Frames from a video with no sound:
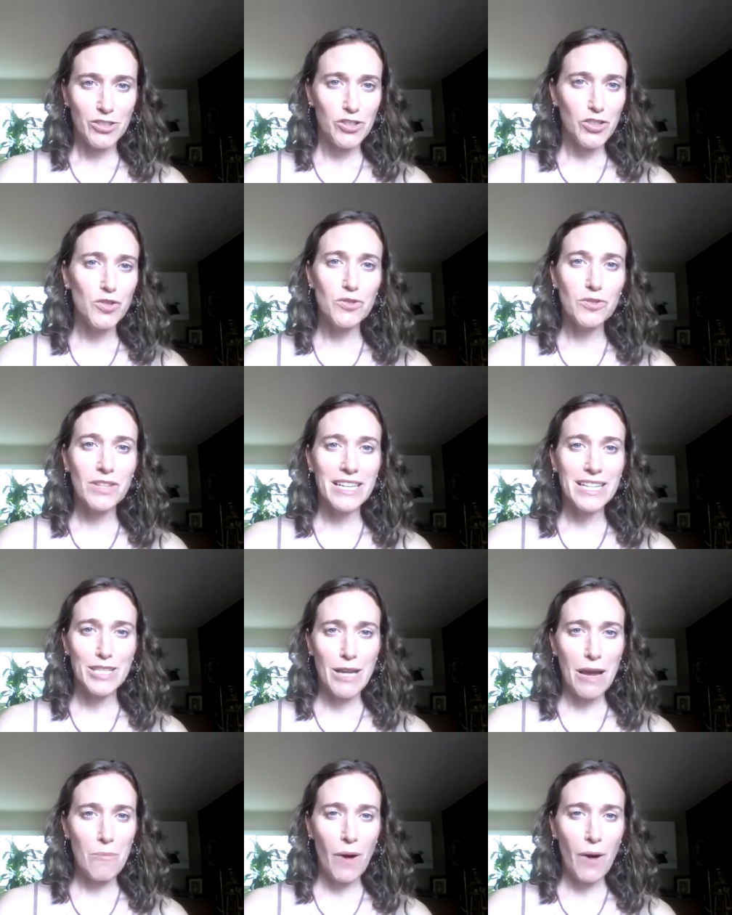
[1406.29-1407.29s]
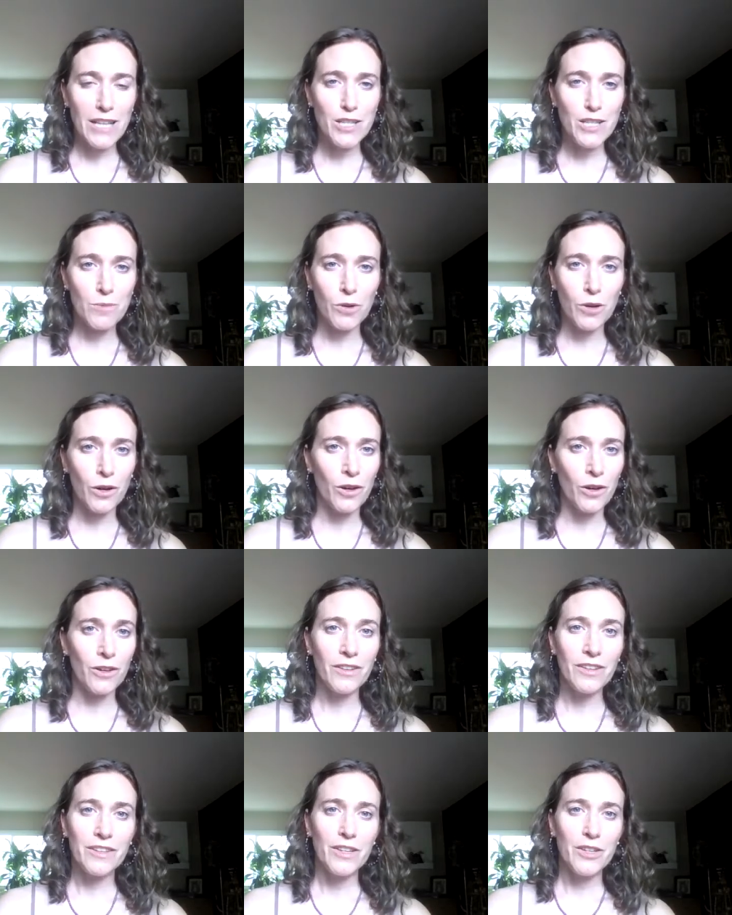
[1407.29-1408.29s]
to the extent
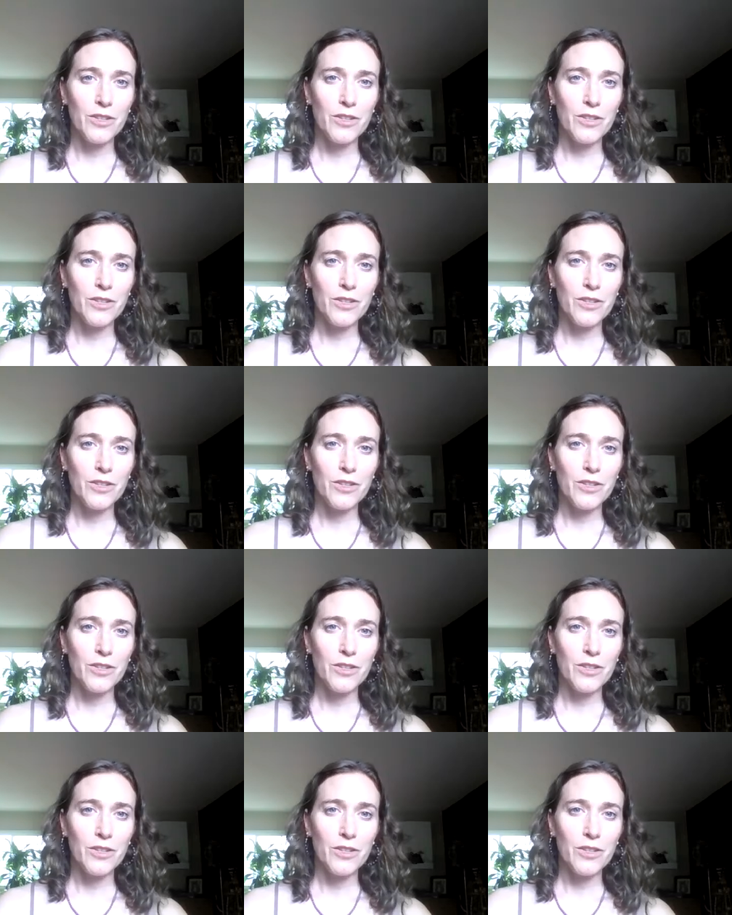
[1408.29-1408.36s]
possible